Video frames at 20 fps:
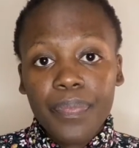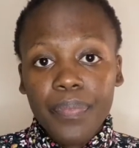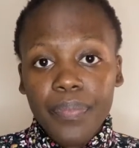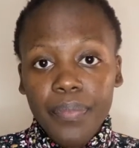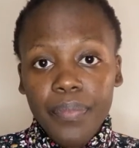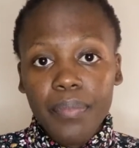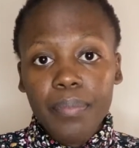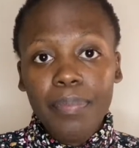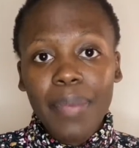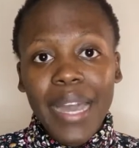
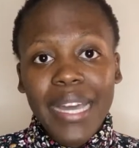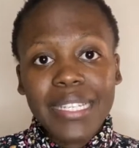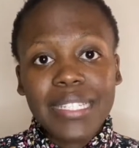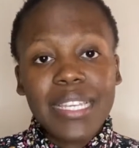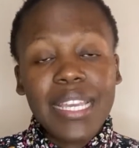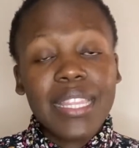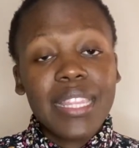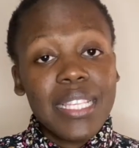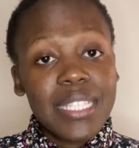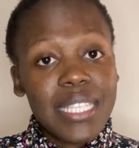But
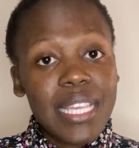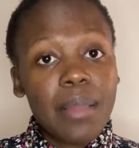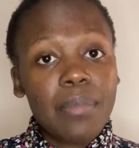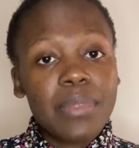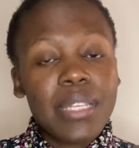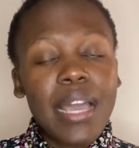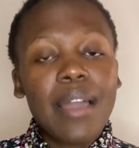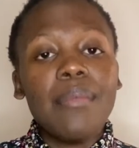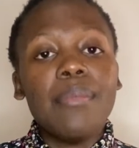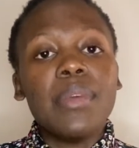at the same
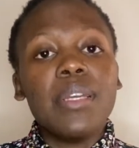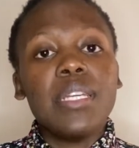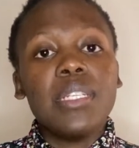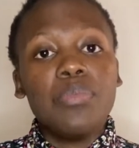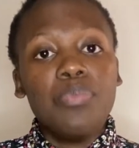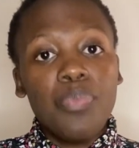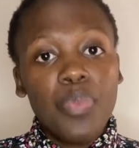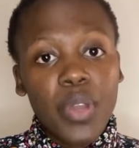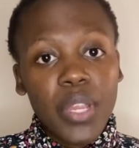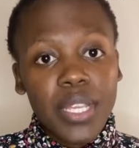time, it
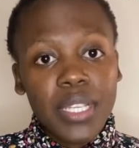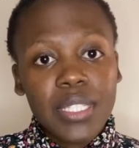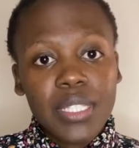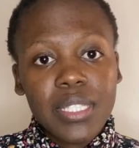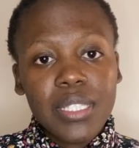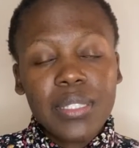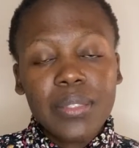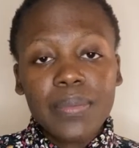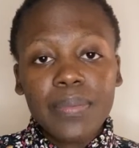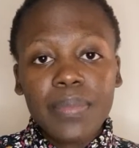
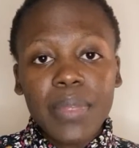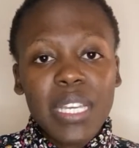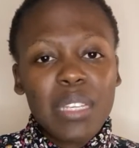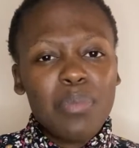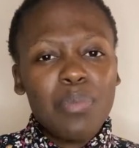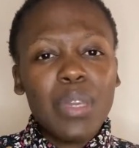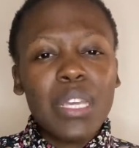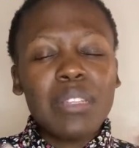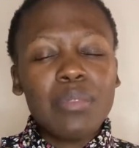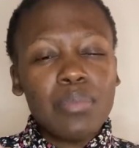brings
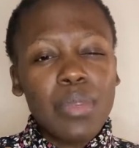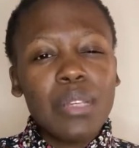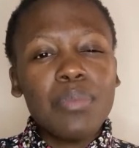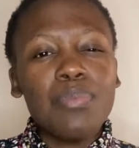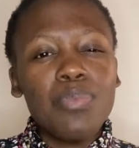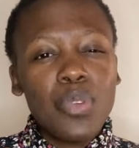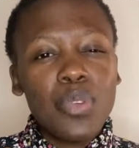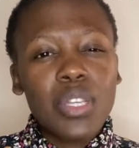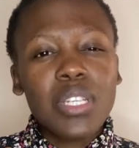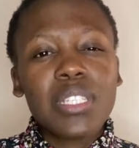
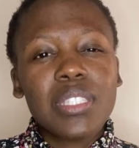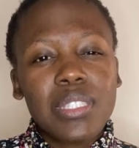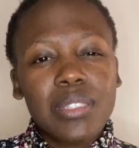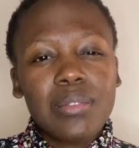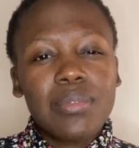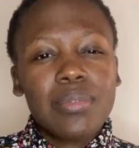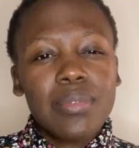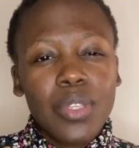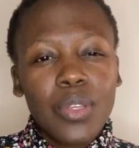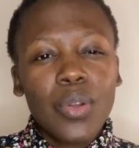
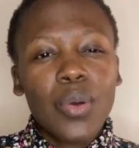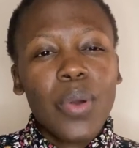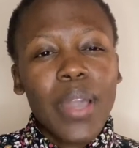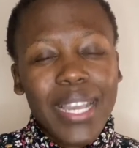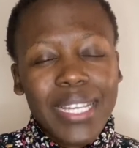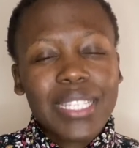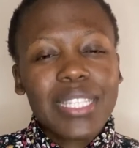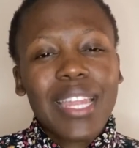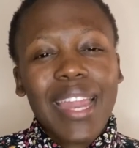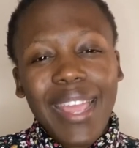you know,
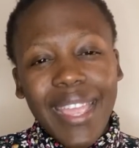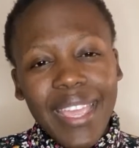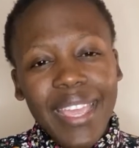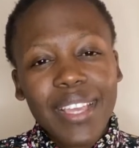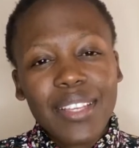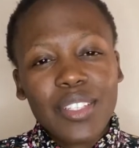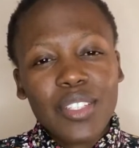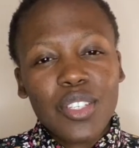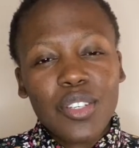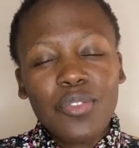extra
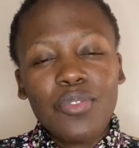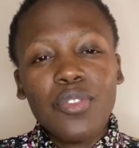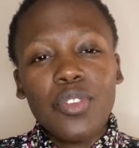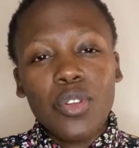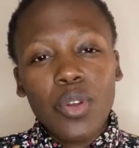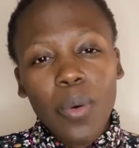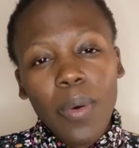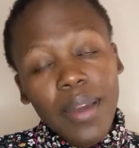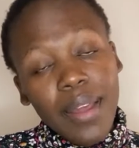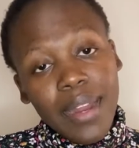cash, if you know
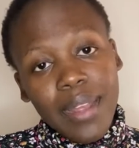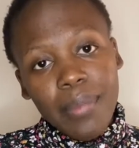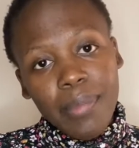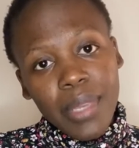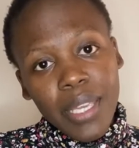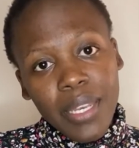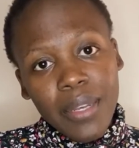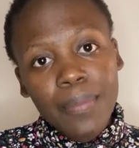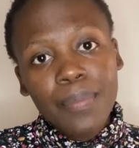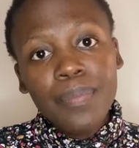what I
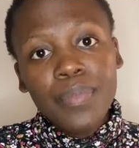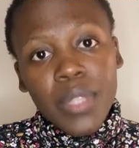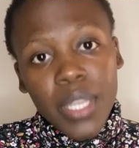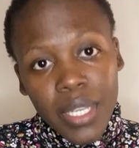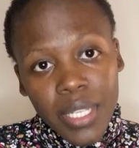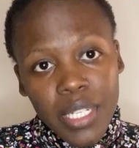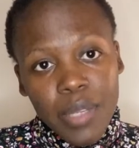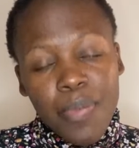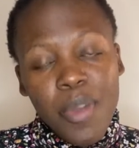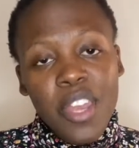mean,
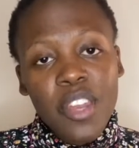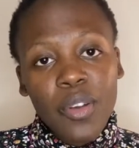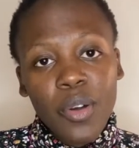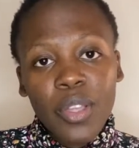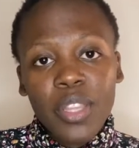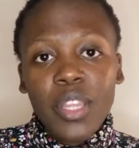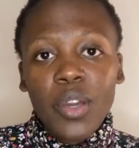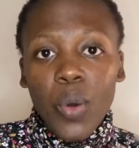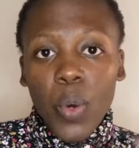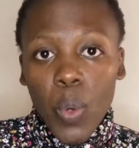depending on
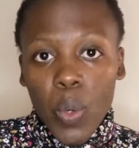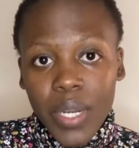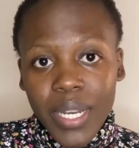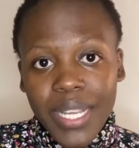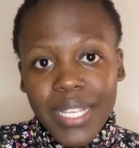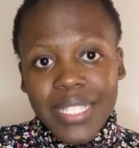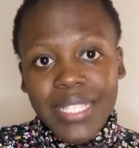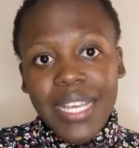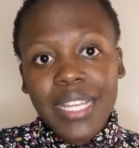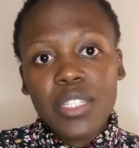the orders
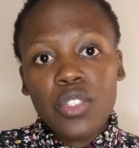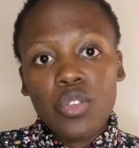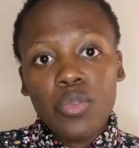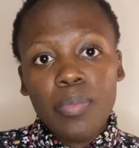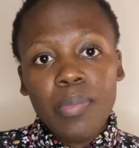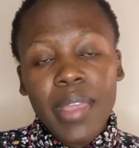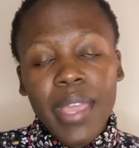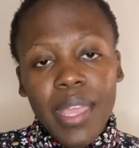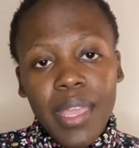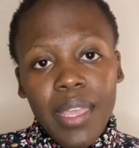that you
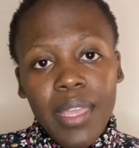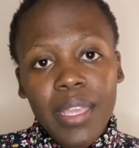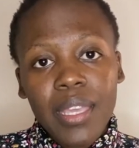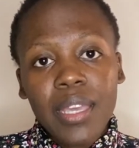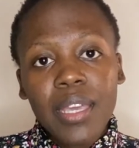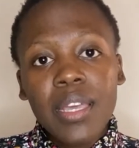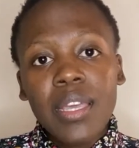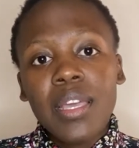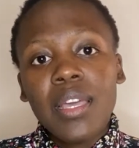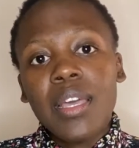make.
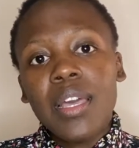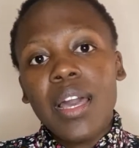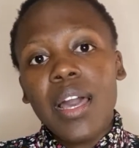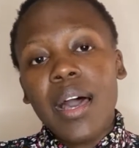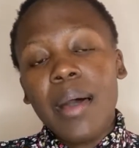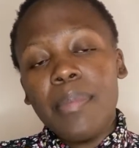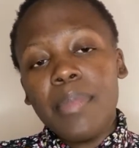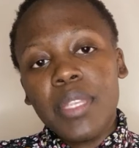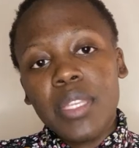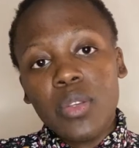
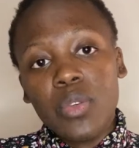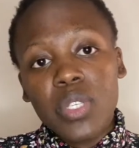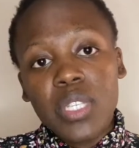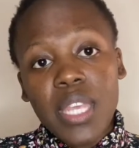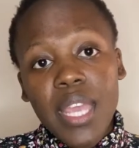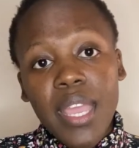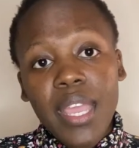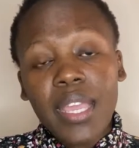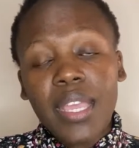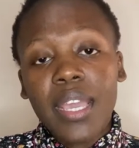You
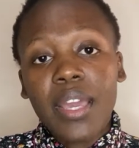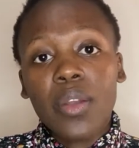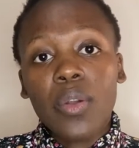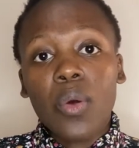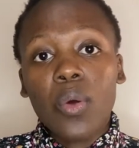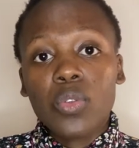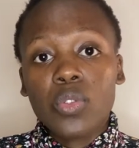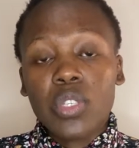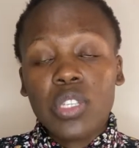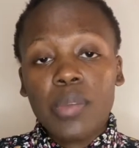take, and
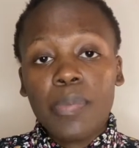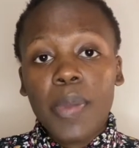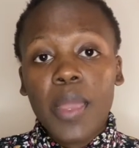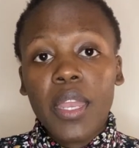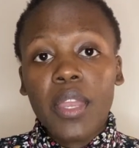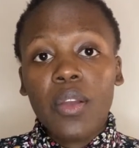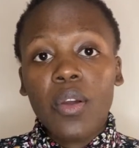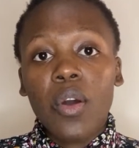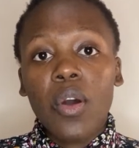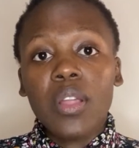also
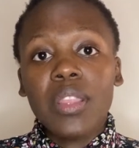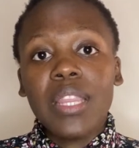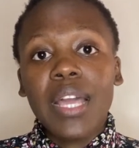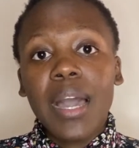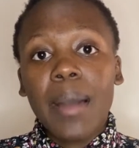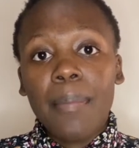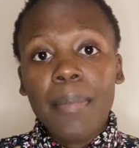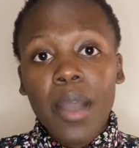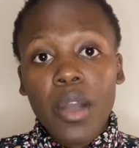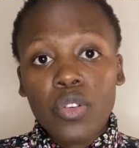depending on the
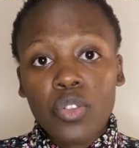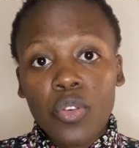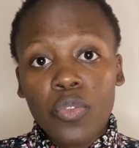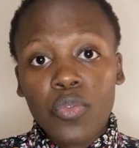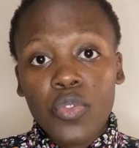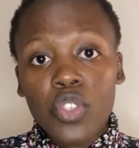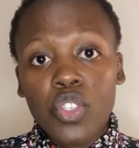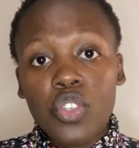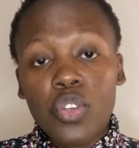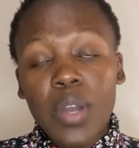amount of
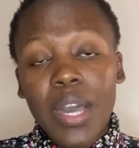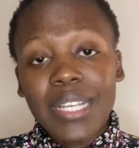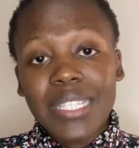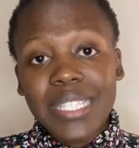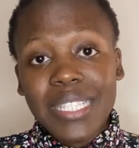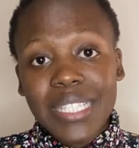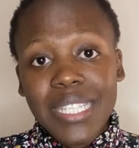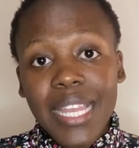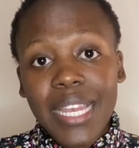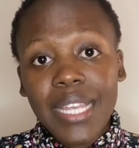which you are
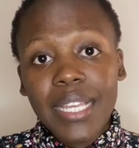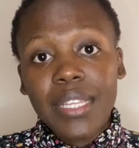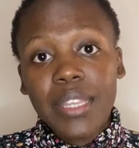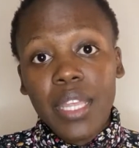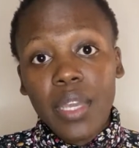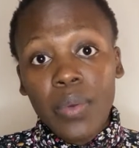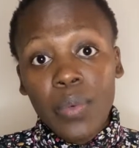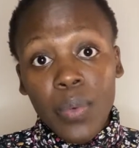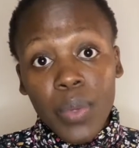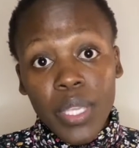selling the
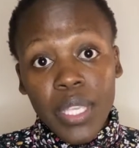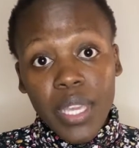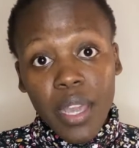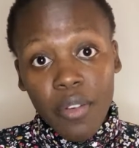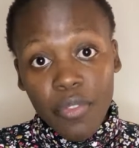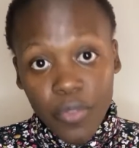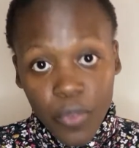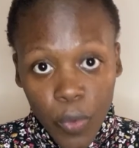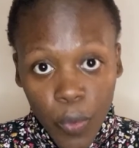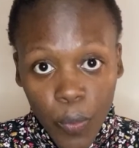guinya
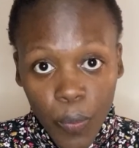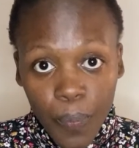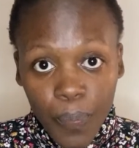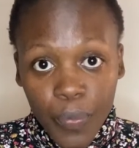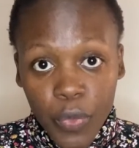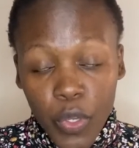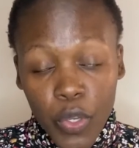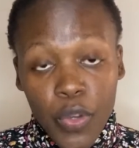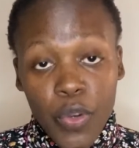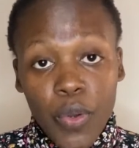for,
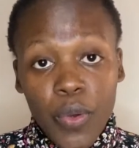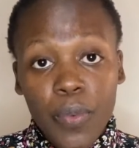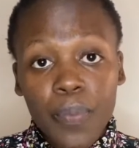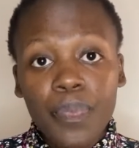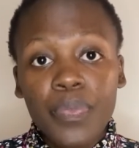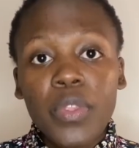you know.